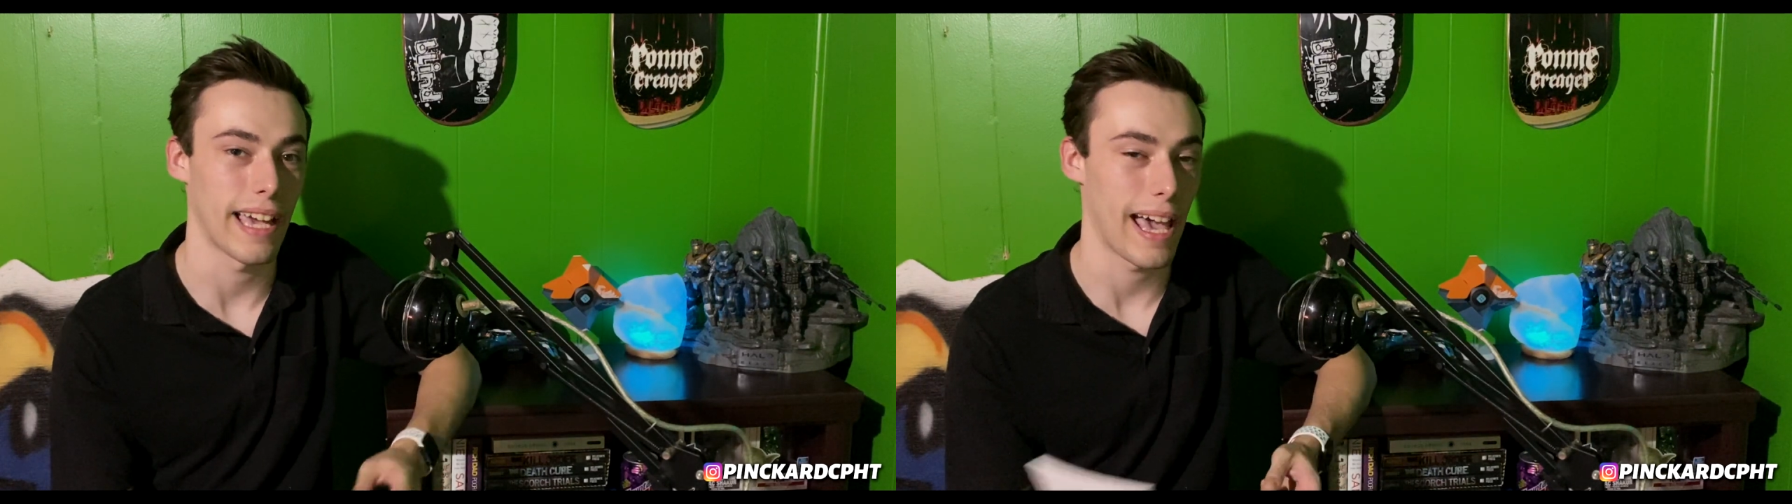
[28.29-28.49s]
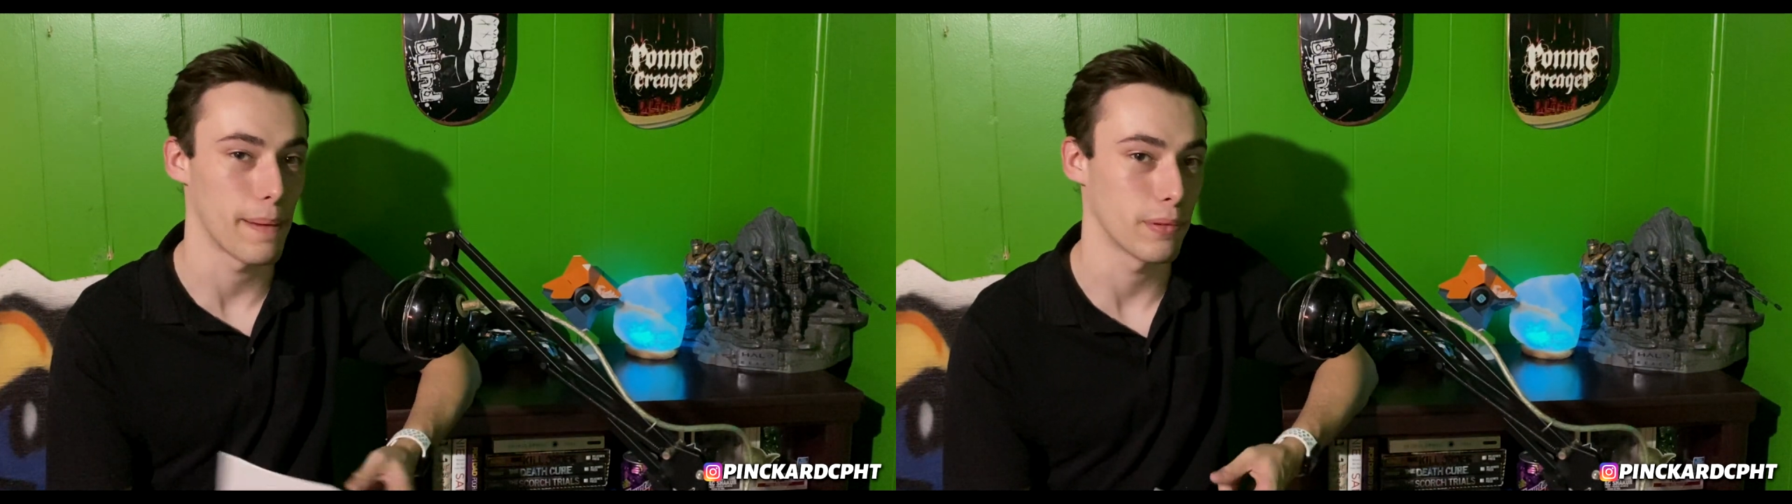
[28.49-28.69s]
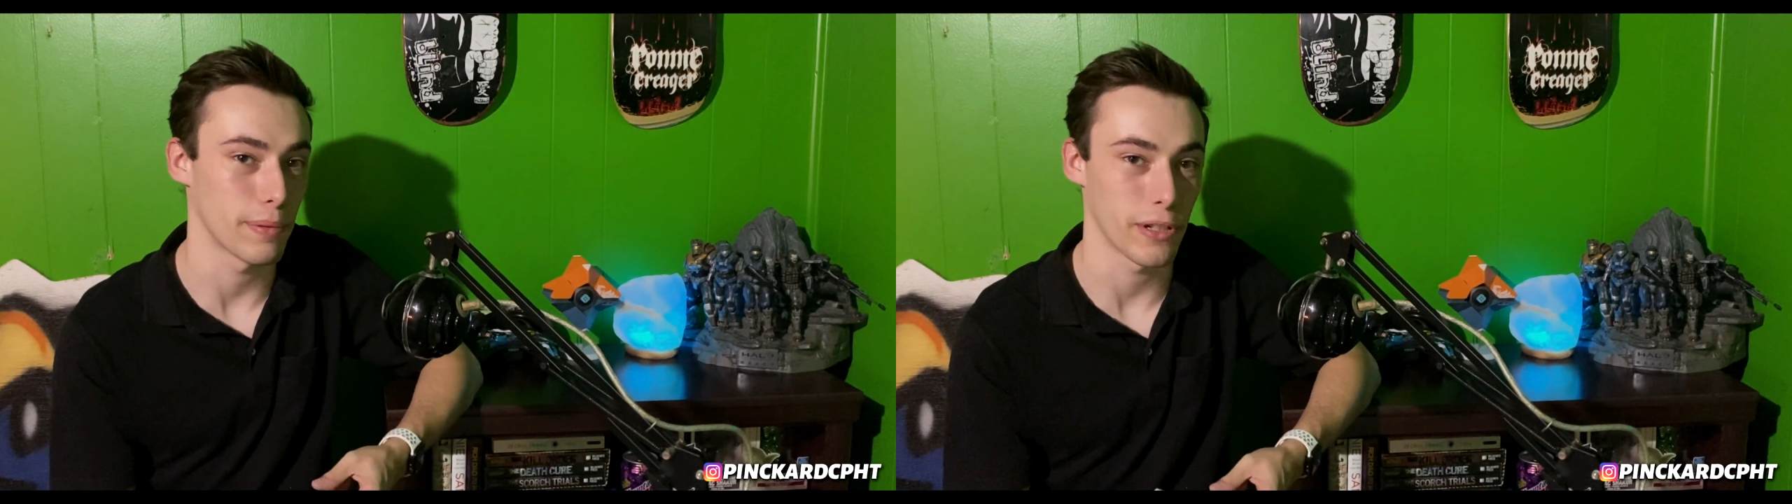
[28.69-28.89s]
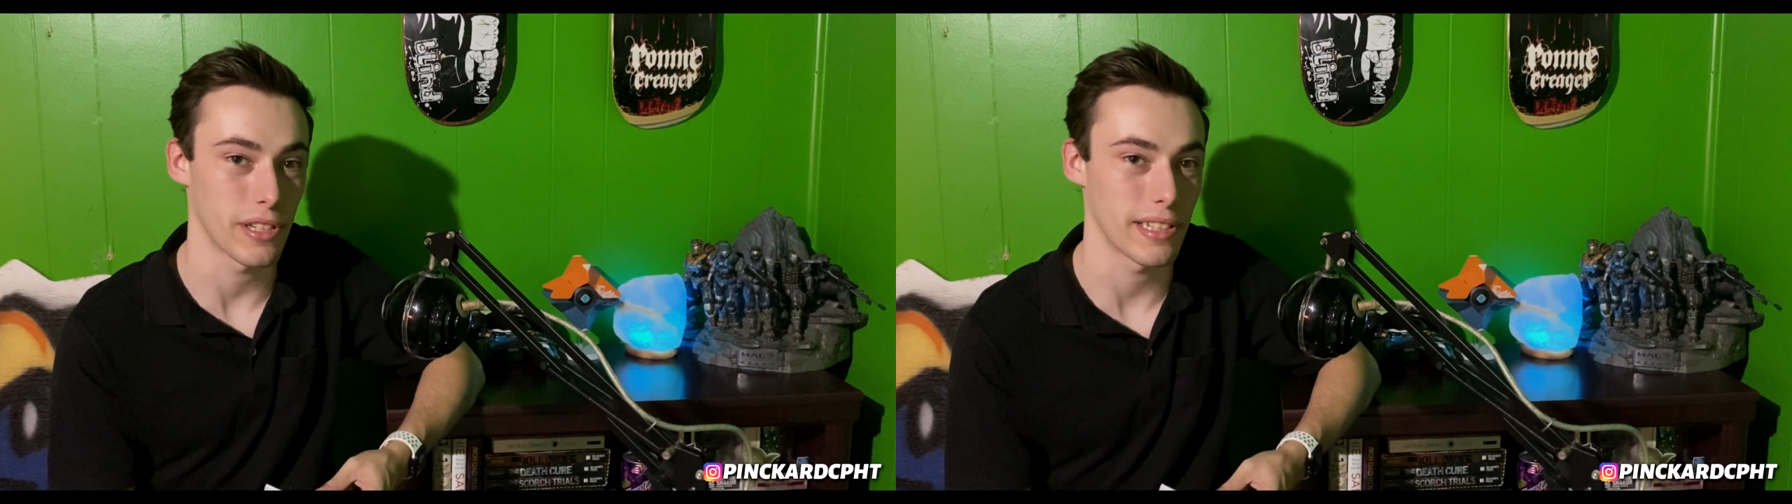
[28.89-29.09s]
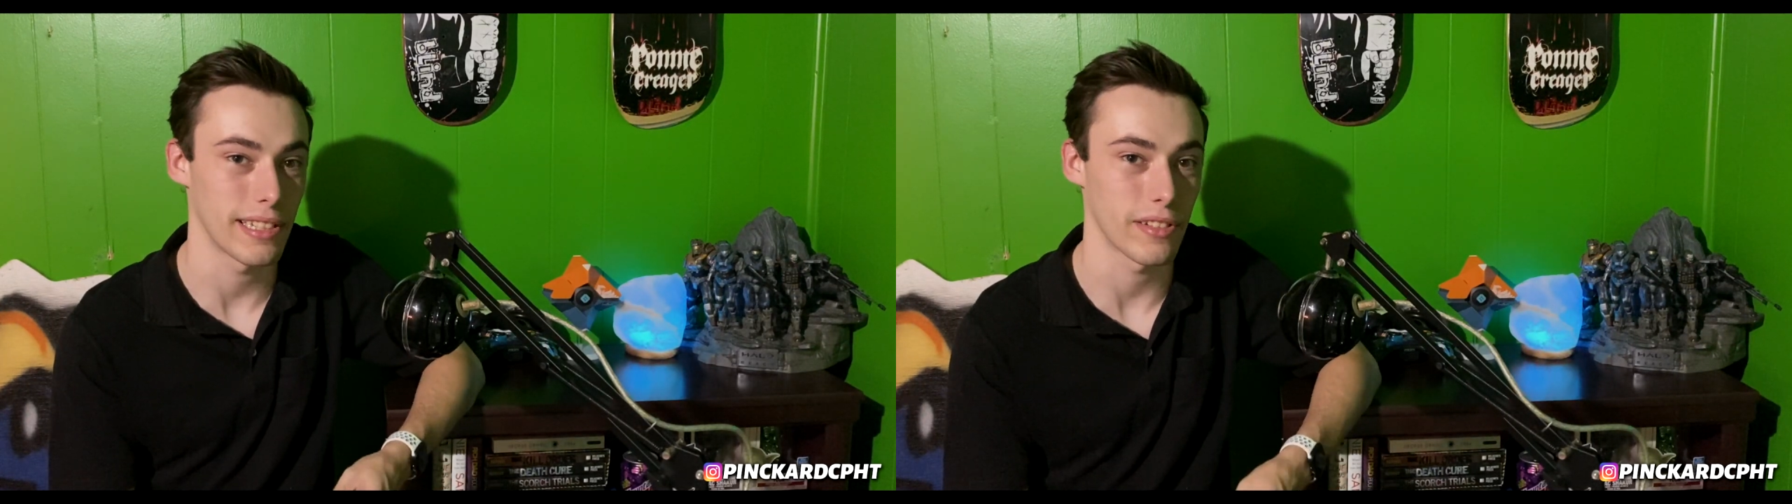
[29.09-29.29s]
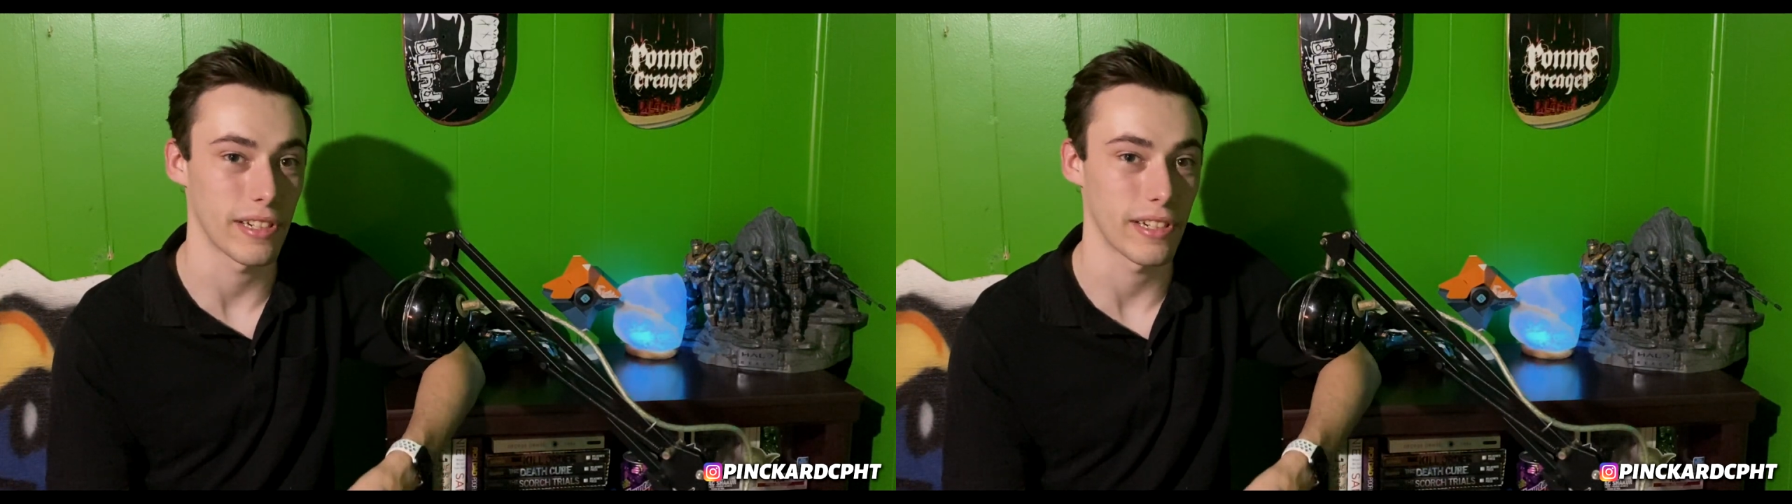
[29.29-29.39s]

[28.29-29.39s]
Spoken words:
Apple purchases